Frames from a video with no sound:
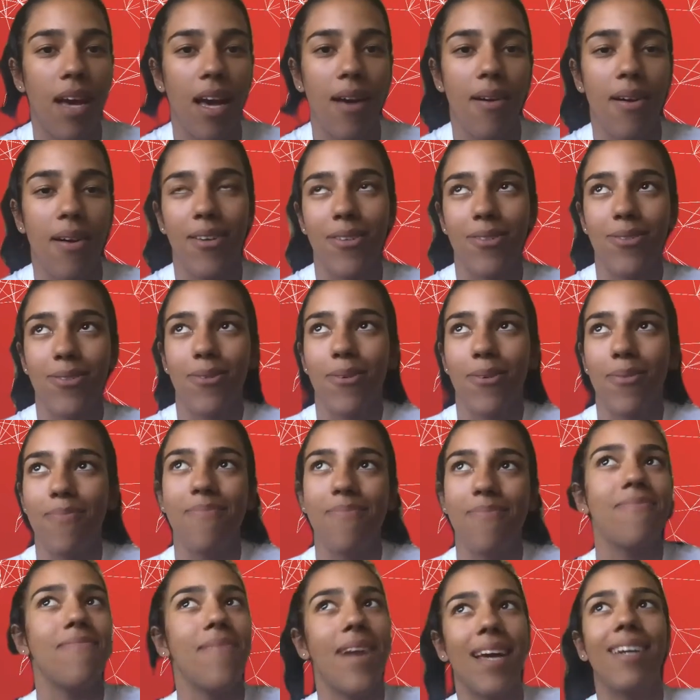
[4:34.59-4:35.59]
I also
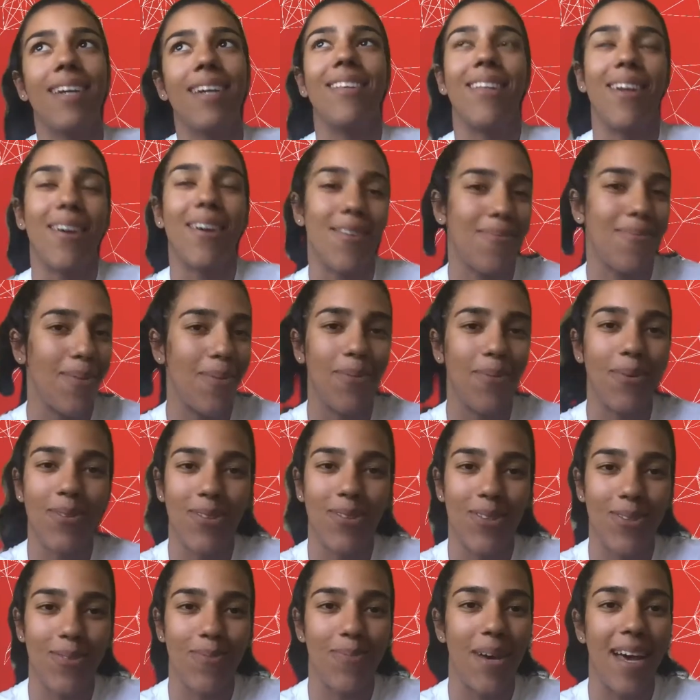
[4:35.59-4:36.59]
met a lot of people
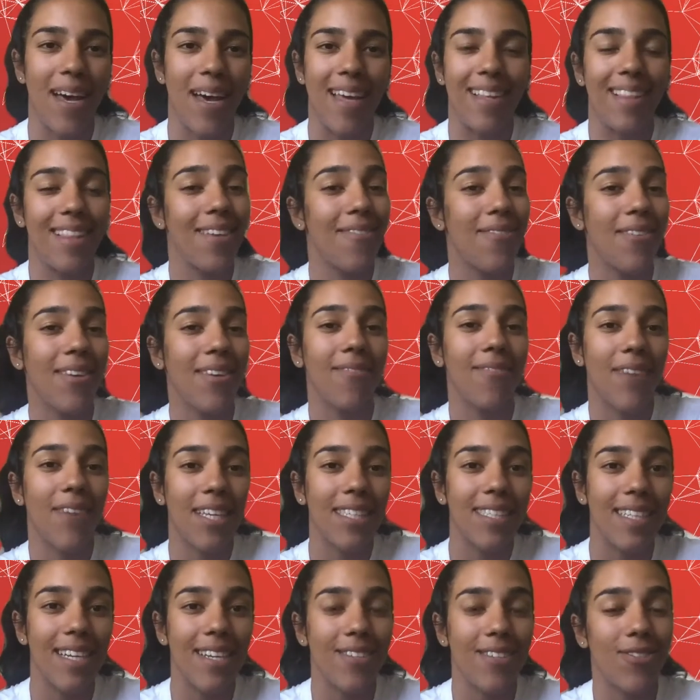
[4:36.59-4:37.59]
just by living in
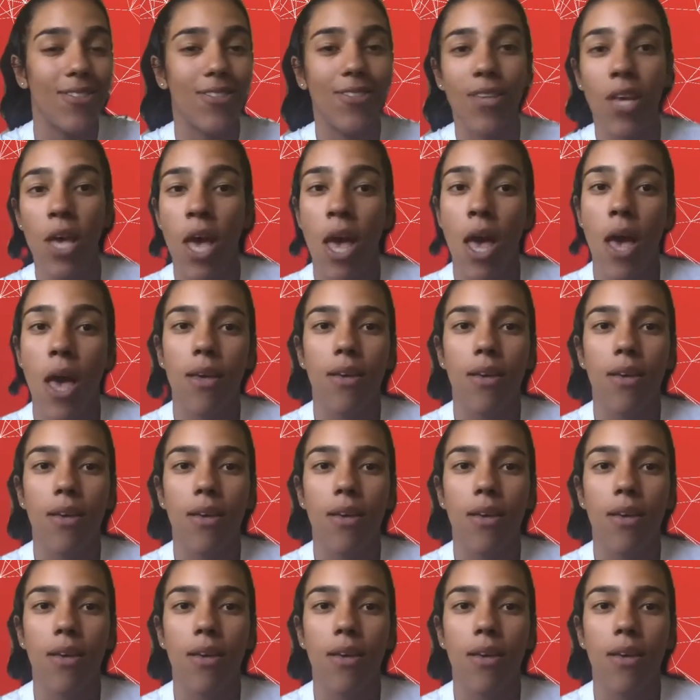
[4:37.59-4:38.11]
residence, just